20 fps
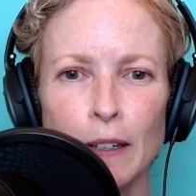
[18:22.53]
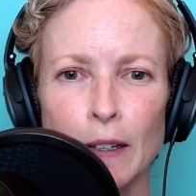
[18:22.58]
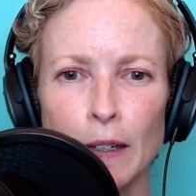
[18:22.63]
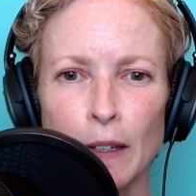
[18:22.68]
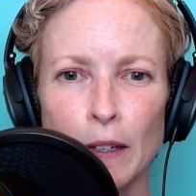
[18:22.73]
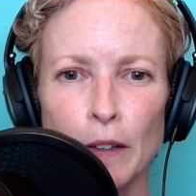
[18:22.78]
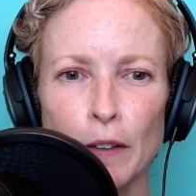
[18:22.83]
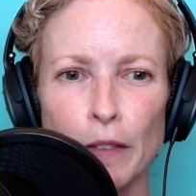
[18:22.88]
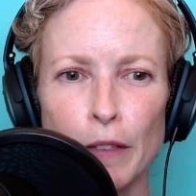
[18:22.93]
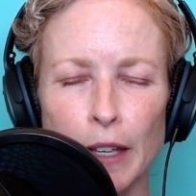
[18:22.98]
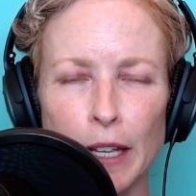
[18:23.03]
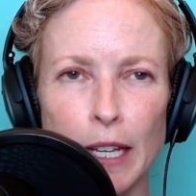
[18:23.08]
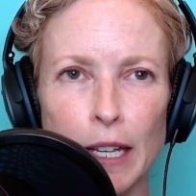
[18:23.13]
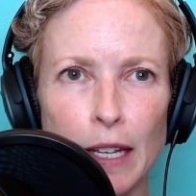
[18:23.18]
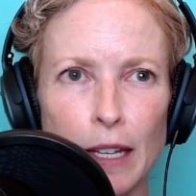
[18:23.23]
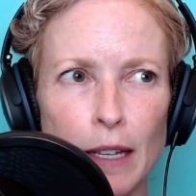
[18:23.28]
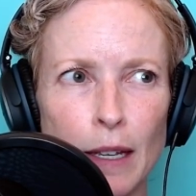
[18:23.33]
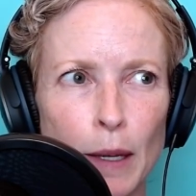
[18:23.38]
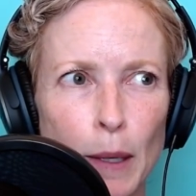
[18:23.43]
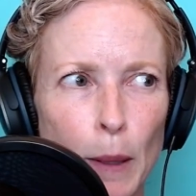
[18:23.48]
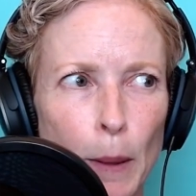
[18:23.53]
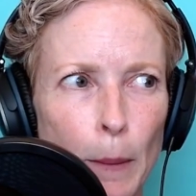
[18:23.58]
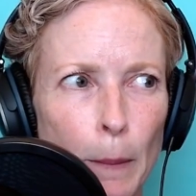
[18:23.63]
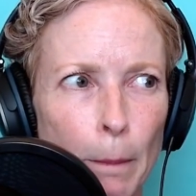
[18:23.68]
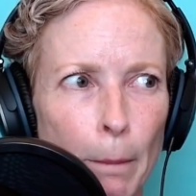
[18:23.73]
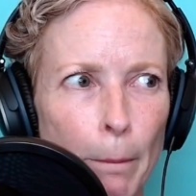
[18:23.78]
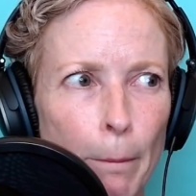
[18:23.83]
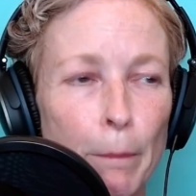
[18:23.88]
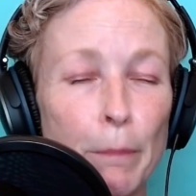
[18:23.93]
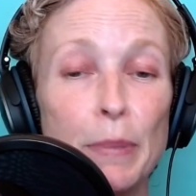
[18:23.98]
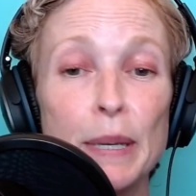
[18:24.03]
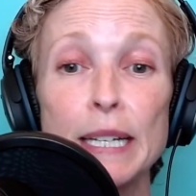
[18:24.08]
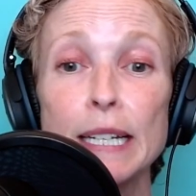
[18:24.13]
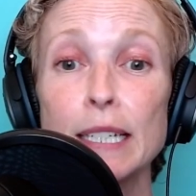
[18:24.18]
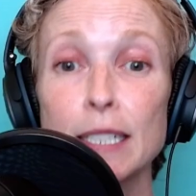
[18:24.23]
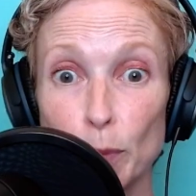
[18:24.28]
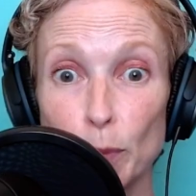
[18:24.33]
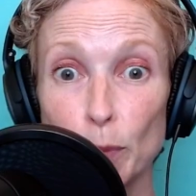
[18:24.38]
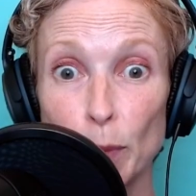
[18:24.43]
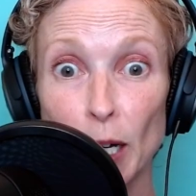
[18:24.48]
the
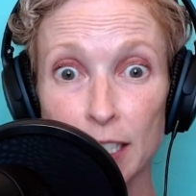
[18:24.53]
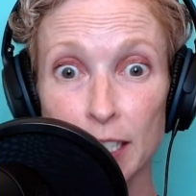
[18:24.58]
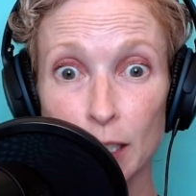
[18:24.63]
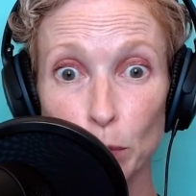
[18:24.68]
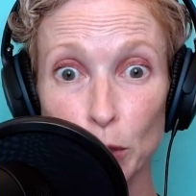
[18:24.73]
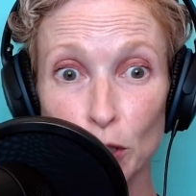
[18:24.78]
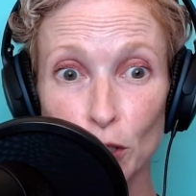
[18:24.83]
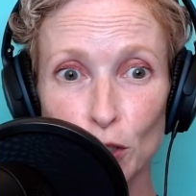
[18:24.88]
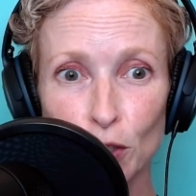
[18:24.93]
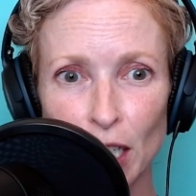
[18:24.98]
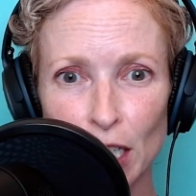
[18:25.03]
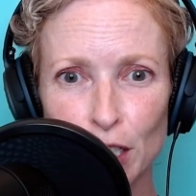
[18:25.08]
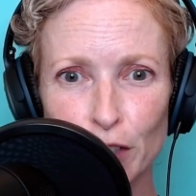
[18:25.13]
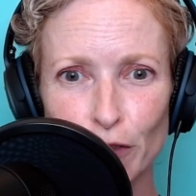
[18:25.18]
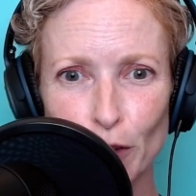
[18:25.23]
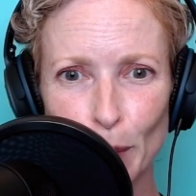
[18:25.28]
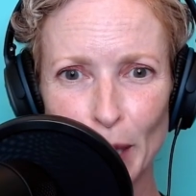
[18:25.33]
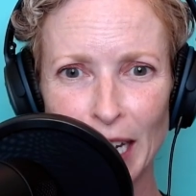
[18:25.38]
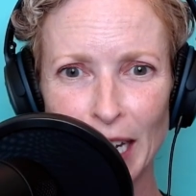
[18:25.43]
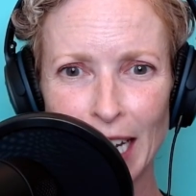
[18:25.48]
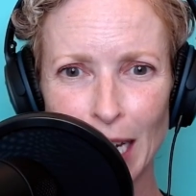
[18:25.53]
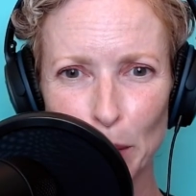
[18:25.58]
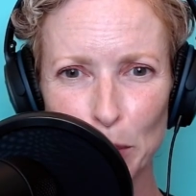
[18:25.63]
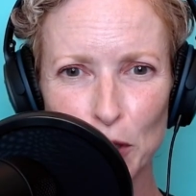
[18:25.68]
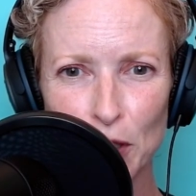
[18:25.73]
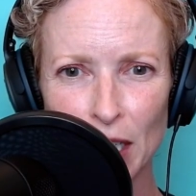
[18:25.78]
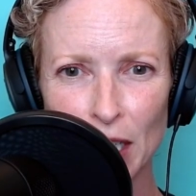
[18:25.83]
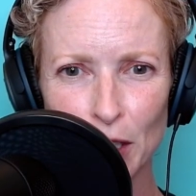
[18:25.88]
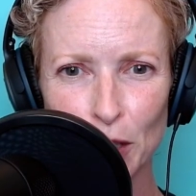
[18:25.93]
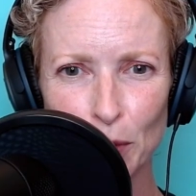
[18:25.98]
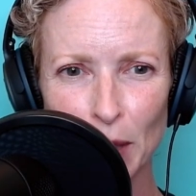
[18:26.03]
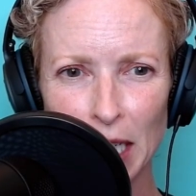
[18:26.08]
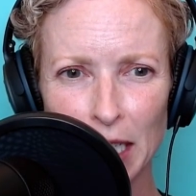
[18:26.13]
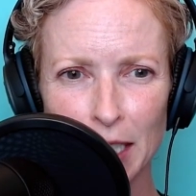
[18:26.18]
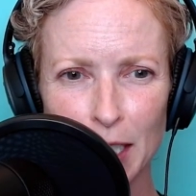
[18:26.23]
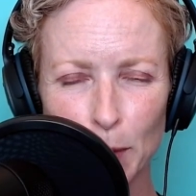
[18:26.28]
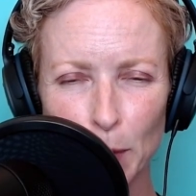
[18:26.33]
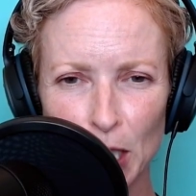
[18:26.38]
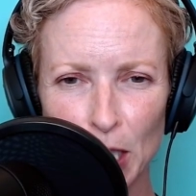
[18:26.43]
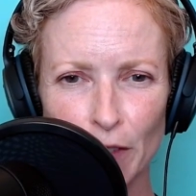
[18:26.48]
biggest possible stretch for my hamstrings, right? And
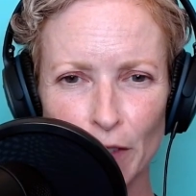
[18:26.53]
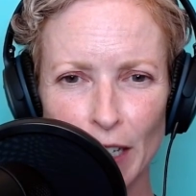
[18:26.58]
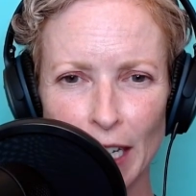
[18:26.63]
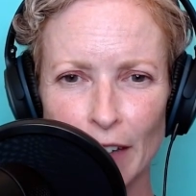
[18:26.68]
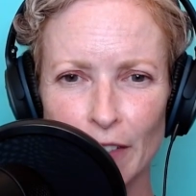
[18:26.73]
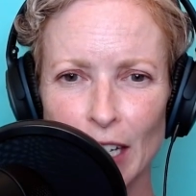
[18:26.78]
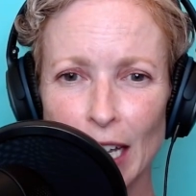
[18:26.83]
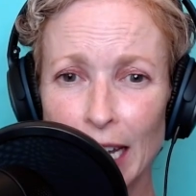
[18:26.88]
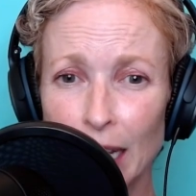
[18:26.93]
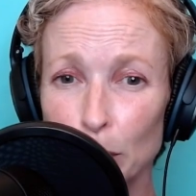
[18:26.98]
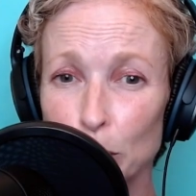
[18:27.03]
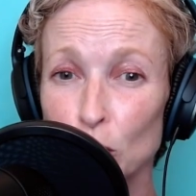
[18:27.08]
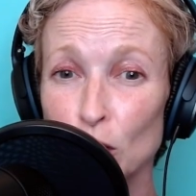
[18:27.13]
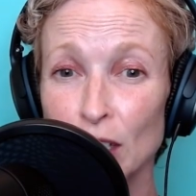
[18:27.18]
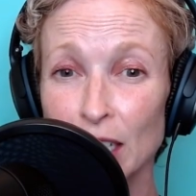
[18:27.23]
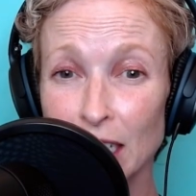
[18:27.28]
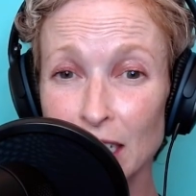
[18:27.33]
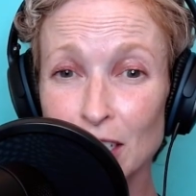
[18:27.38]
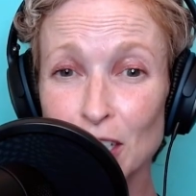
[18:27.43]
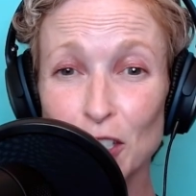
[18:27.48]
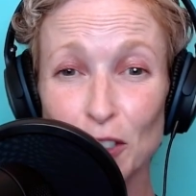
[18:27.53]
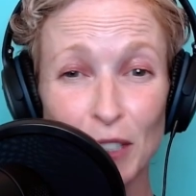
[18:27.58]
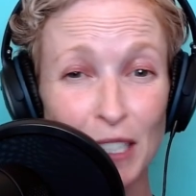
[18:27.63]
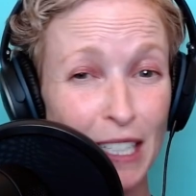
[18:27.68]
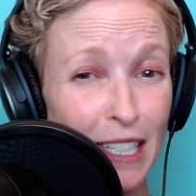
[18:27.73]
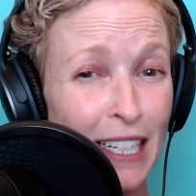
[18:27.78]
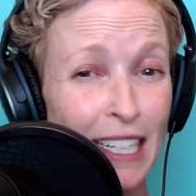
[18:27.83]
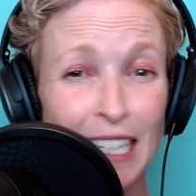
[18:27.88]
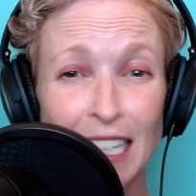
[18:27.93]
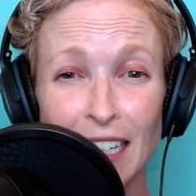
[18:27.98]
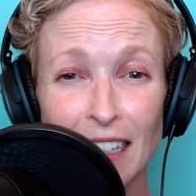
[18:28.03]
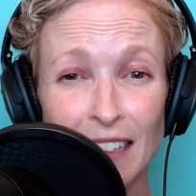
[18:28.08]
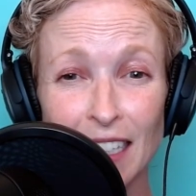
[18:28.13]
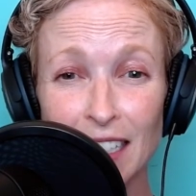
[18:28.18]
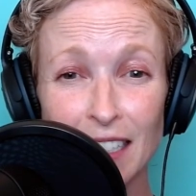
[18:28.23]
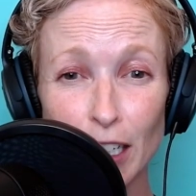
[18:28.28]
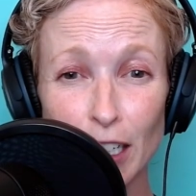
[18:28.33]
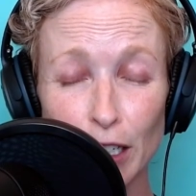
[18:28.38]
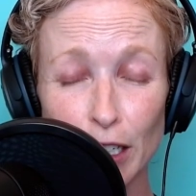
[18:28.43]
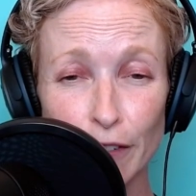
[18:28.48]
especially if I have a hamstring injury,
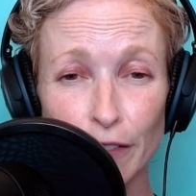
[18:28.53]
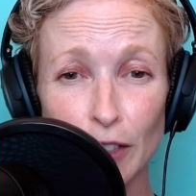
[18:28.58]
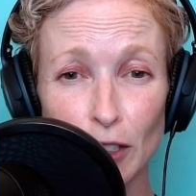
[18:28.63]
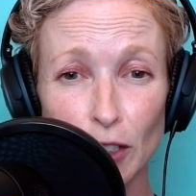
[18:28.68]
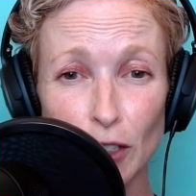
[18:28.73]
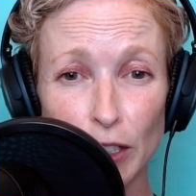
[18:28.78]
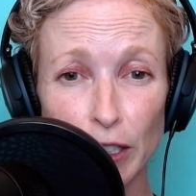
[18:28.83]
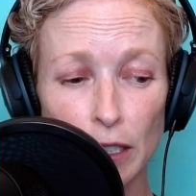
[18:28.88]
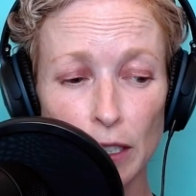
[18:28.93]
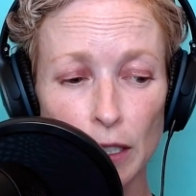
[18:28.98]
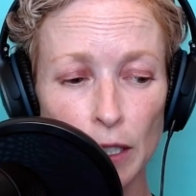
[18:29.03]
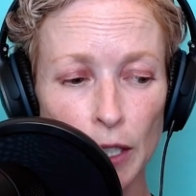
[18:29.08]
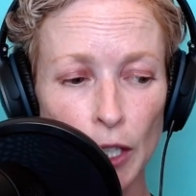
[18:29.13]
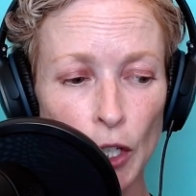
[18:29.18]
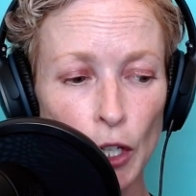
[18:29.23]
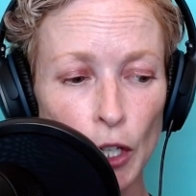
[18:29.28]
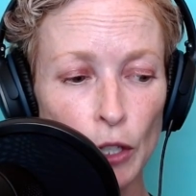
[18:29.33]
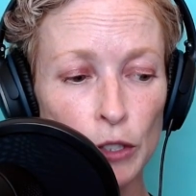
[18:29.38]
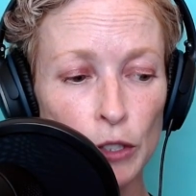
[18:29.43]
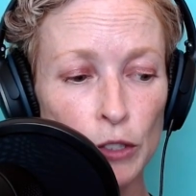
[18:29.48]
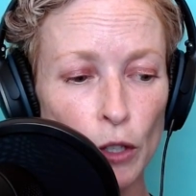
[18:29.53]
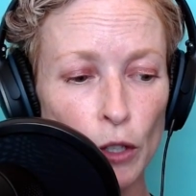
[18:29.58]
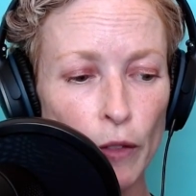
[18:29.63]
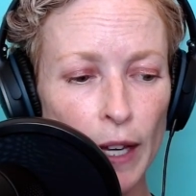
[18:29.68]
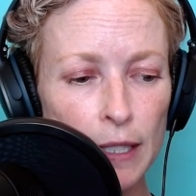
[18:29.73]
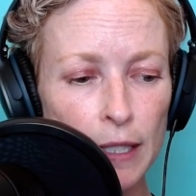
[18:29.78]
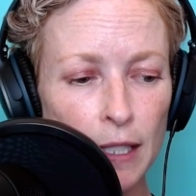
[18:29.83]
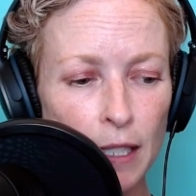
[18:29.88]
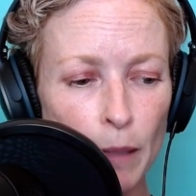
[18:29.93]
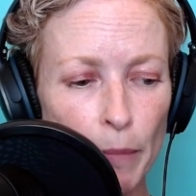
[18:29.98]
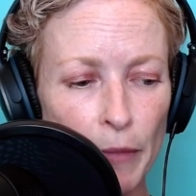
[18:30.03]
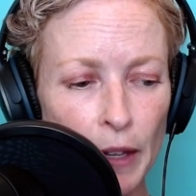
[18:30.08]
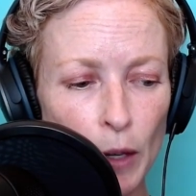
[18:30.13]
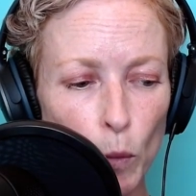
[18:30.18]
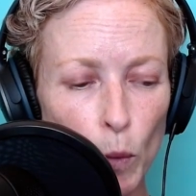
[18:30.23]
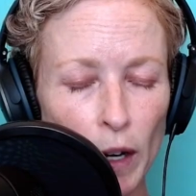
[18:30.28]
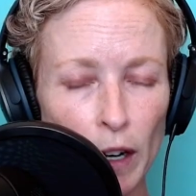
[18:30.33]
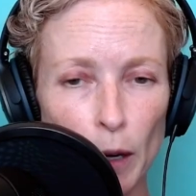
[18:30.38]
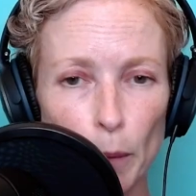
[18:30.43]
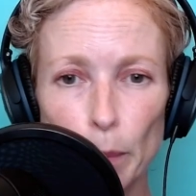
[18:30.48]
that's not going to feel good. So that's something
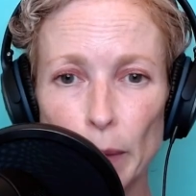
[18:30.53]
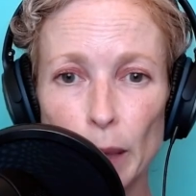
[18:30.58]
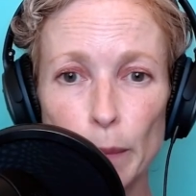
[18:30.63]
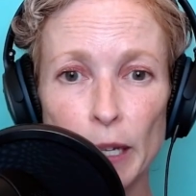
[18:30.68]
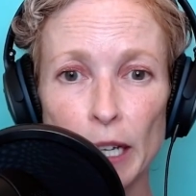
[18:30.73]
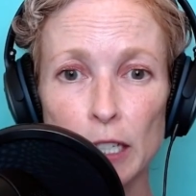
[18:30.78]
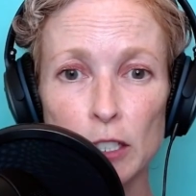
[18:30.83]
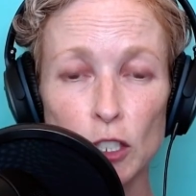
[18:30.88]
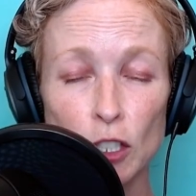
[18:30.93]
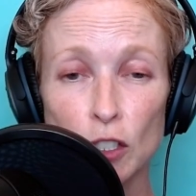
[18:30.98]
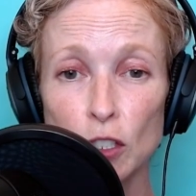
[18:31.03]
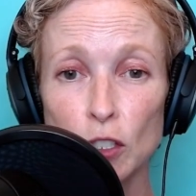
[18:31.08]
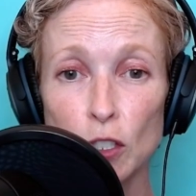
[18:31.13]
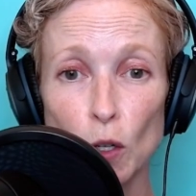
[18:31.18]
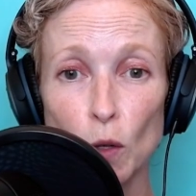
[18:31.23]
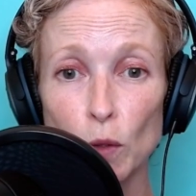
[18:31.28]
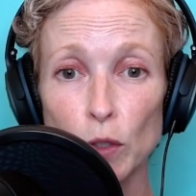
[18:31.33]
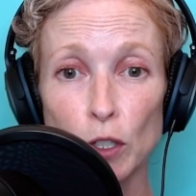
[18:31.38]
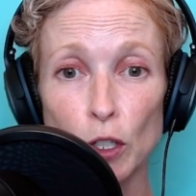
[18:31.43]
where maybe I just don't